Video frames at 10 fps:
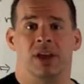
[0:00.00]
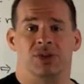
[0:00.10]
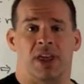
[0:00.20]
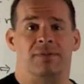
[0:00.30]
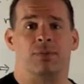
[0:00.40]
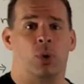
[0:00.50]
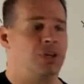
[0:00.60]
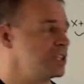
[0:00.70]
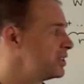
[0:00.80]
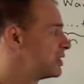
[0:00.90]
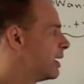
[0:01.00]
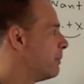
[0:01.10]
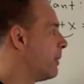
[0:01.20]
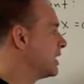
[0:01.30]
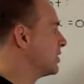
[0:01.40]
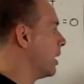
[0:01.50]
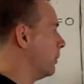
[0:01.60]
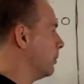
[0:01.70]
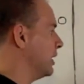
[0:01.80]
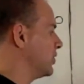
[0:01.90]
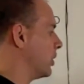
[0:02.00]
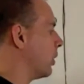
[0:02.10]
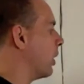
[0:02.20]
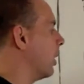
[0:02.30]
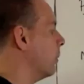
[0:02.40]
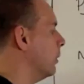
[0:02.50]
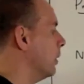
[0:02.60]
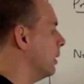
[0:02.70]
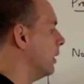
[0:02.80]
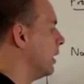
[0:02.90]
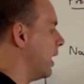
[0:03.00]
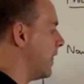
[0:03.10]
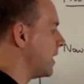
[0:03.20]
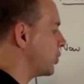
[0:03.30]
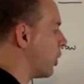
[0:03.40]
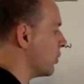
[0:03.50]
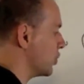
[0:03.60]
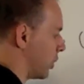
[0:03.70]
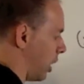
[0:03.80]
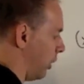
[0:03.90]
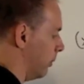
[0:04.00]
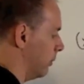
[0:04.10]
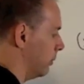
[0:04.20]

so that forces my sum to be zero. And that's our result.